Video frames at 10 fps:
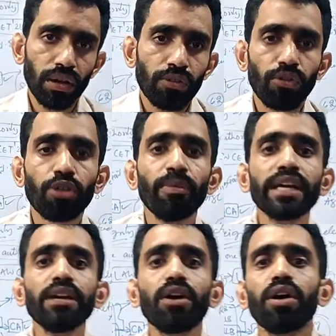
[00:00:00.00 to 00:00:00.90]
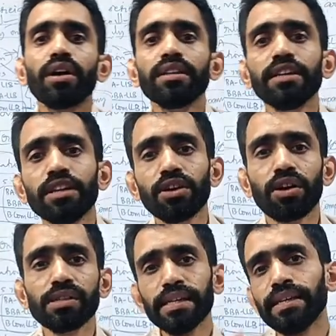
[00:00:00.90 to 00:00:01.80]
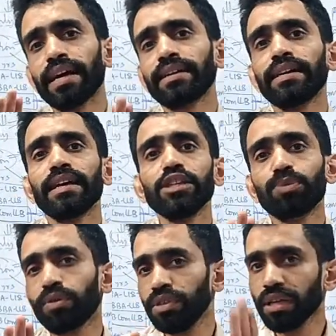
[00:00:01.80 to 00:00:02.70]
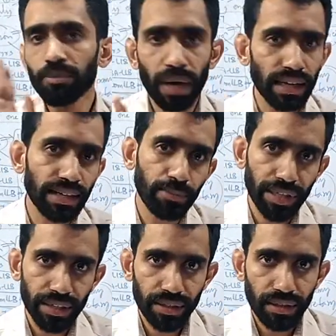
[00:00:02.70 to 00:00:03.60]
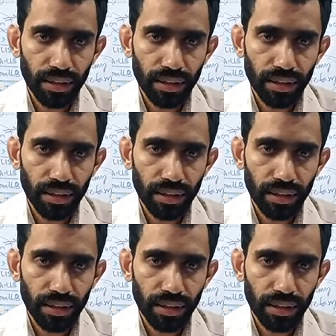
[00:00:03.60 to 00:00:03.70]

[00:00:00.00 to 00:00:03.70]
For making ordinary laws, it acted as provisional parliament,